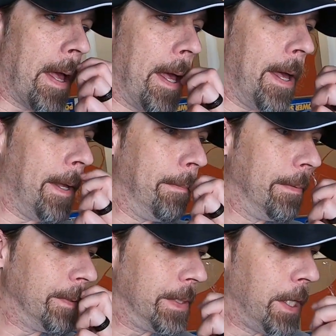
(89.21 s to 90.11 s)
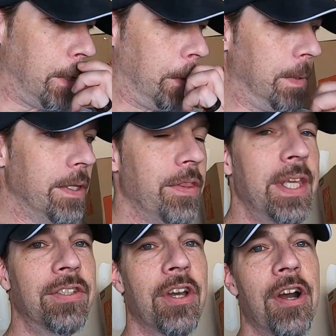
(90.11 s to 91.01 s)
So
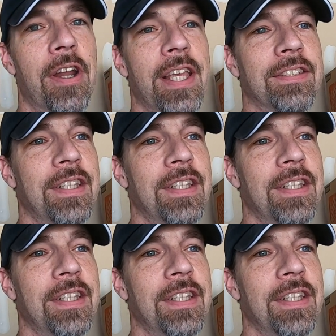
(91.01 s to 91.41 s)
this car has